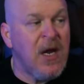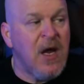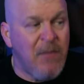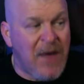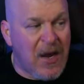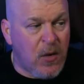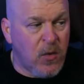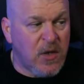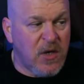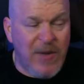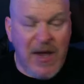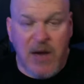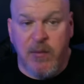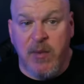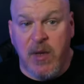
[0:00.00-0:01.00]
backward
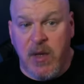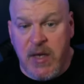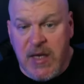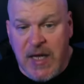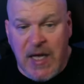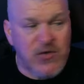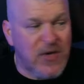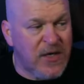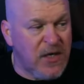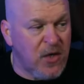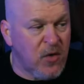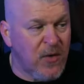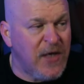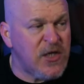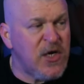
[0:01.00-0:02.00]
compatibility contract
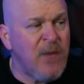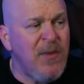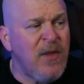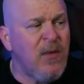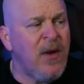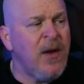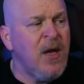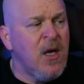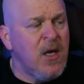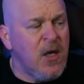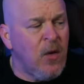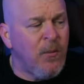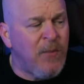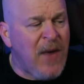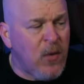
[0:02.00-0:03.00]
interaction and by the way you
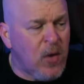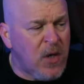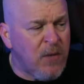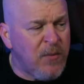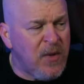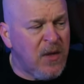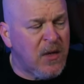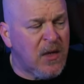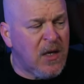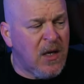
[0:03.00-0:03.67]
know backward com-